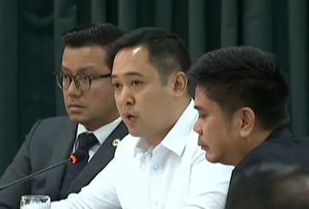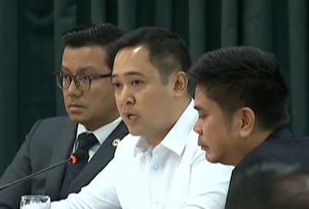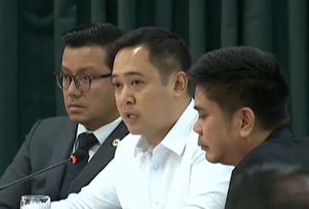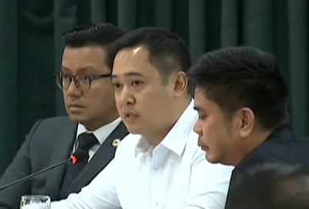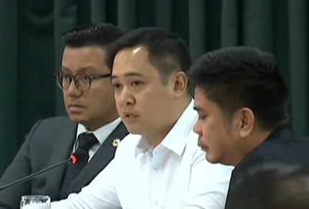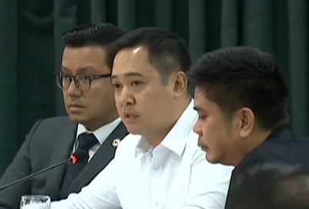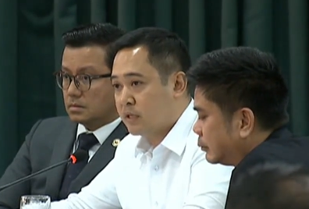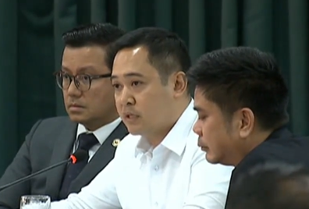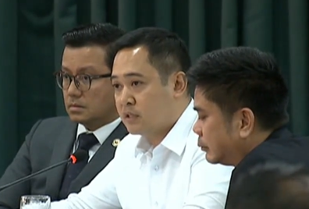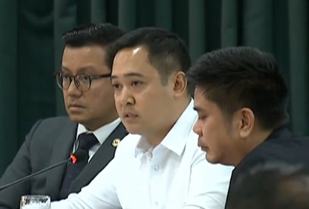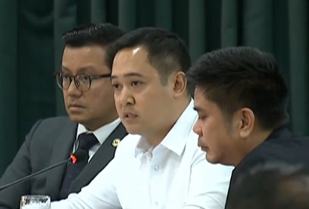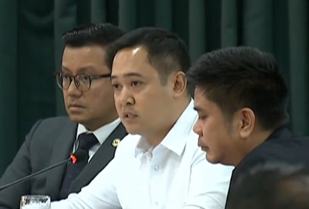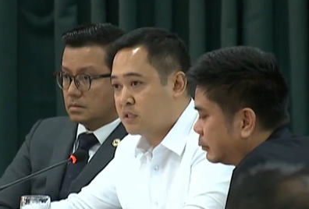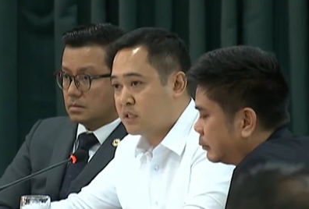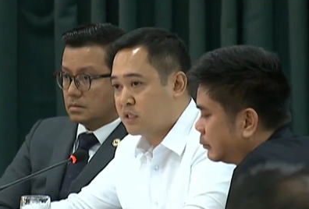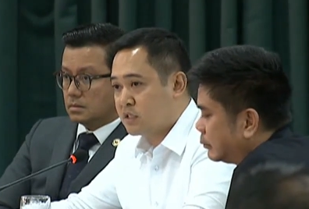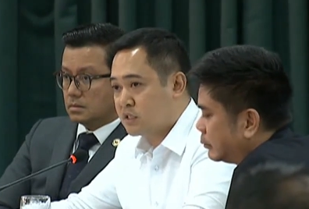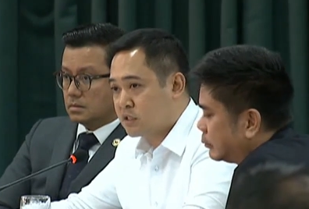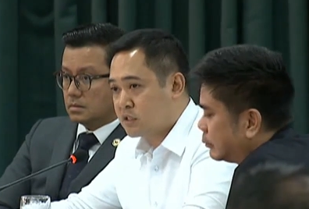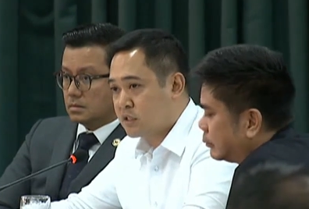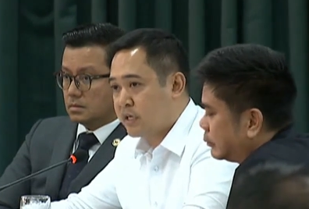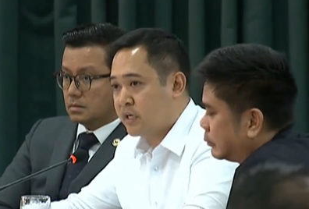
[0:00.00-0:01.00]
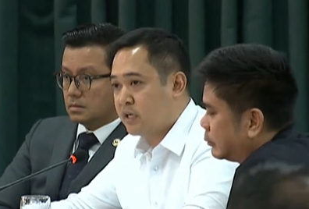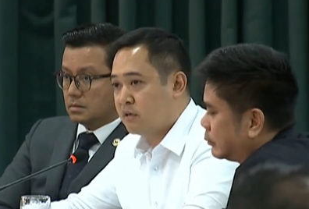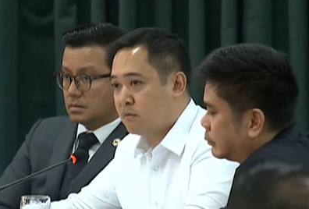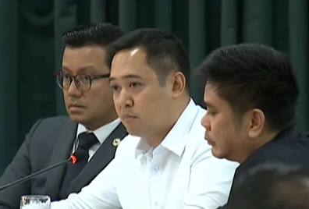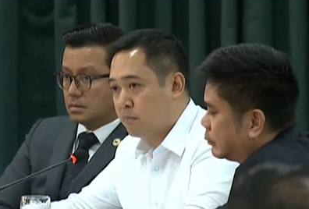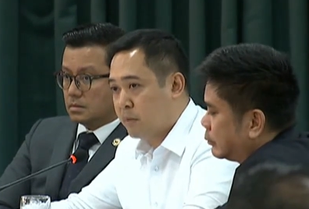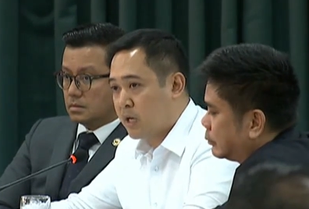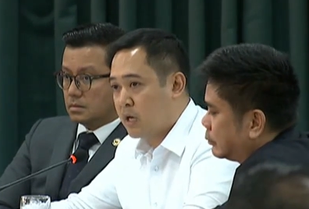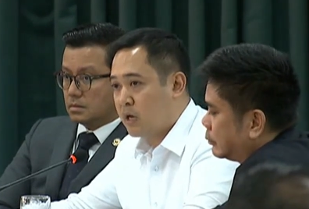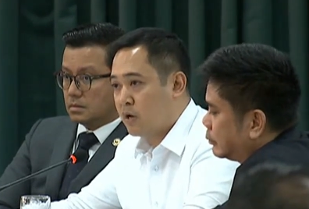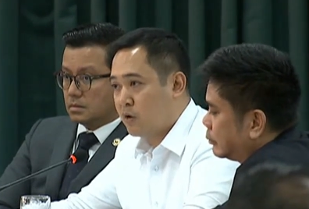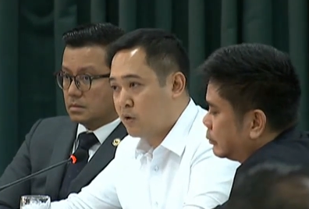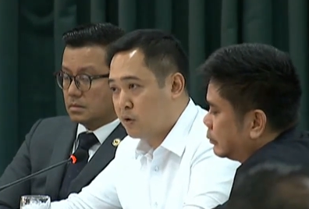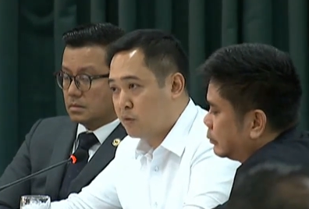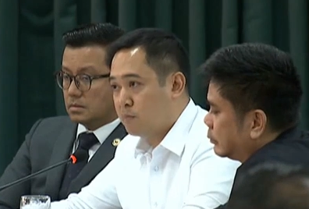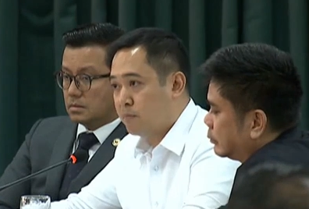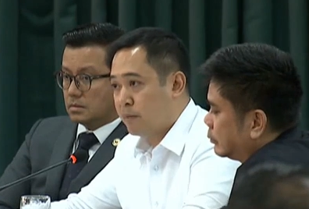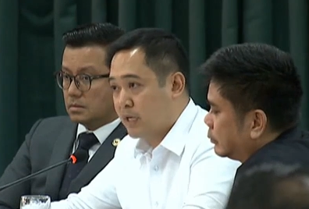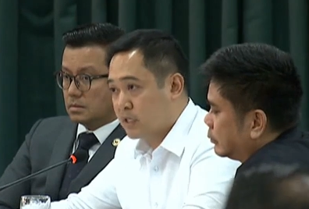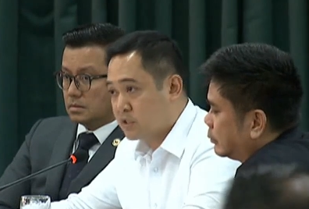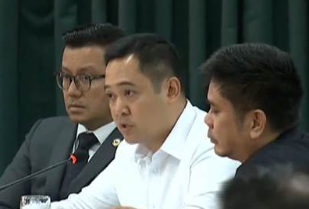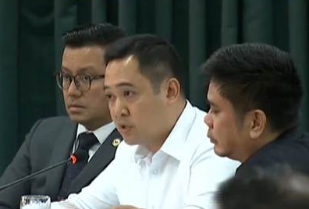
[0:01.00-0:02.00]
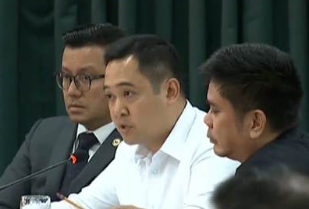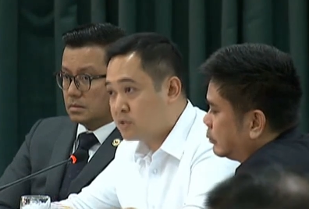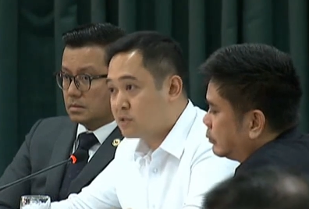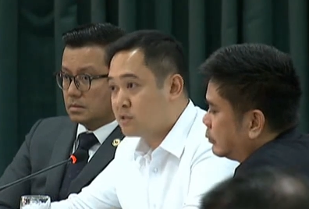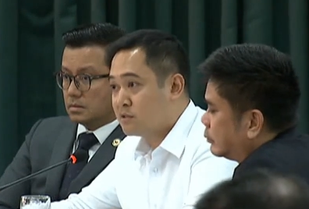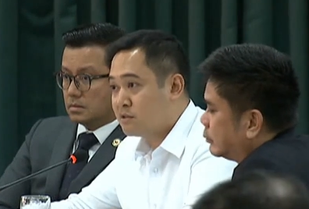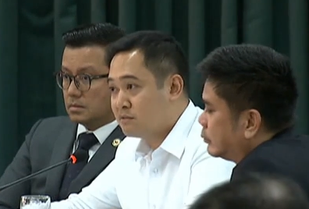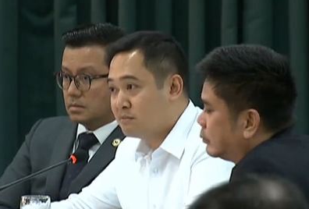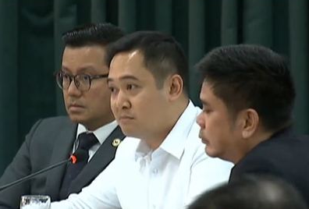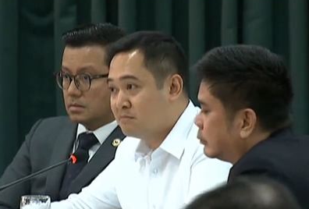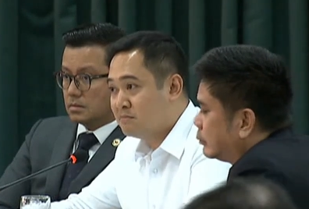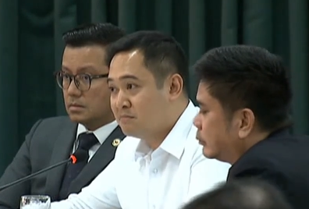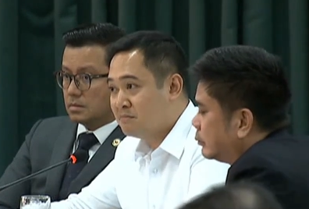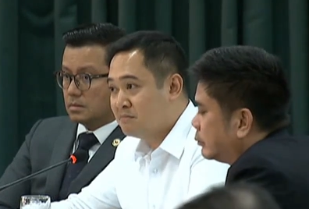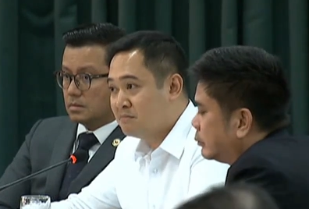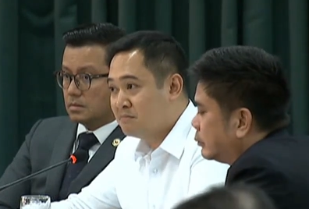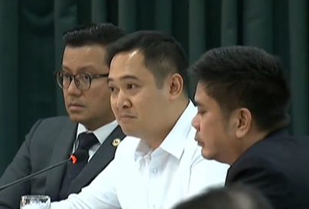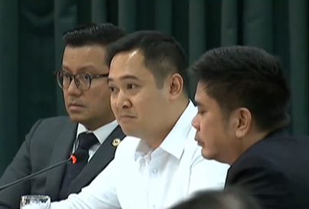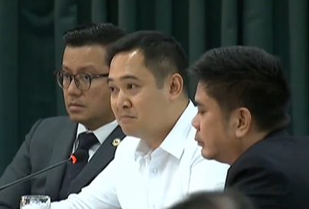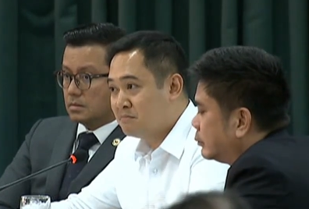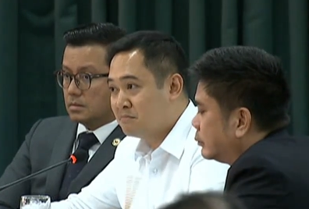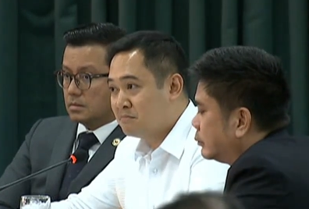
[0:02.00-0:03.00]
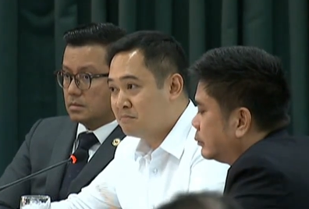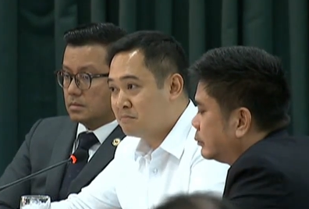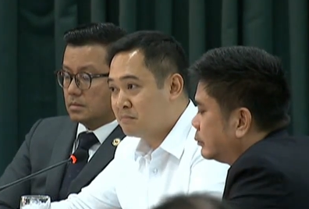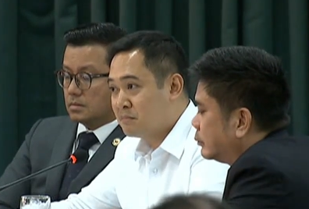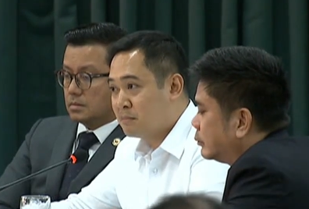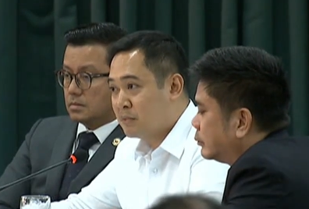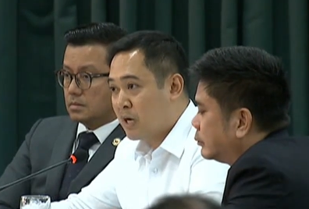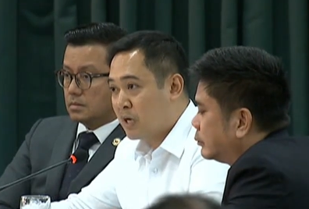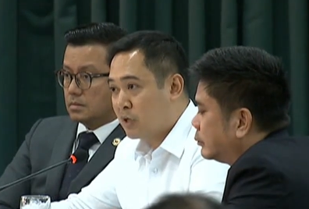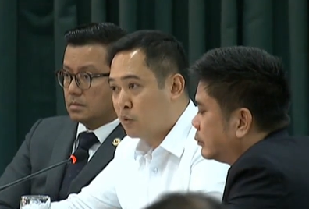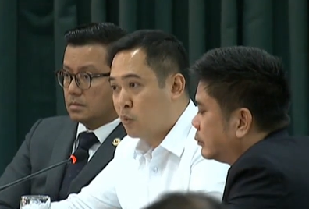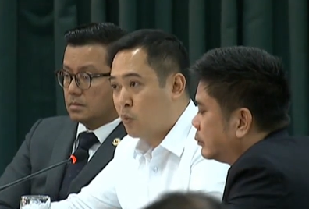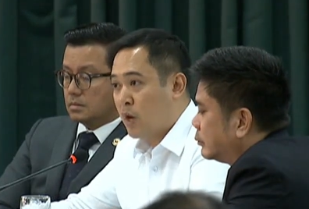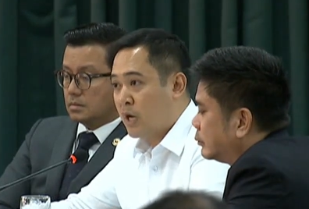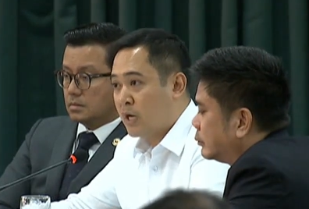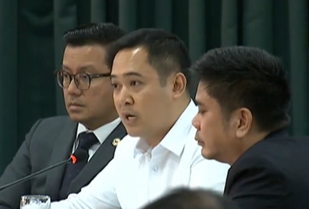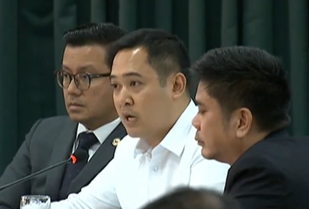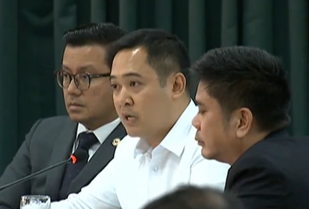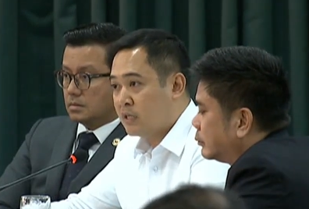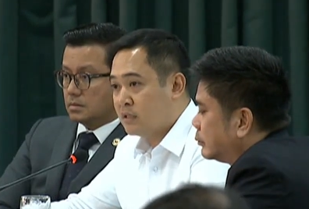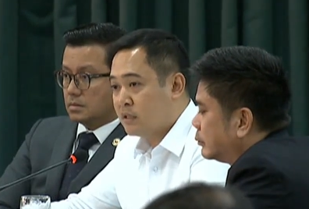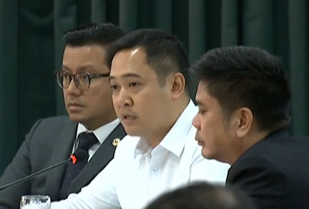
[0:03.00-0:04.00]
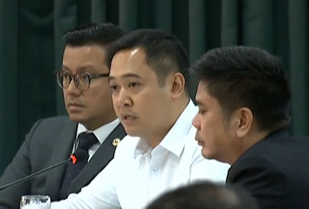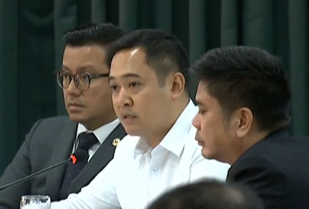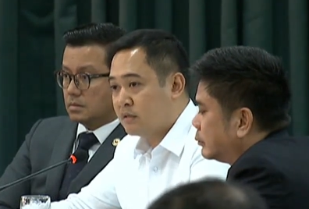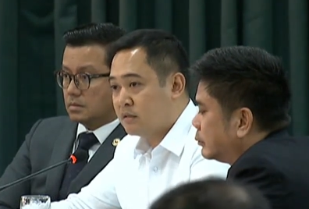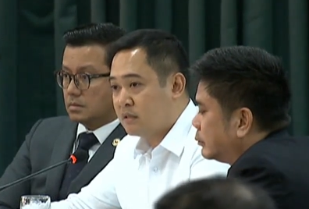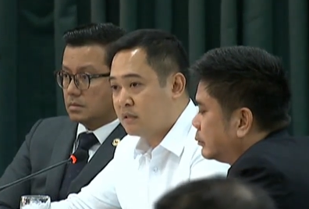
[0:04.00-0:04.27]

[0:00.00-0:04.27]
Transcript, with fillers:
Speaker 1: hundred sixteen million pesos at one hundred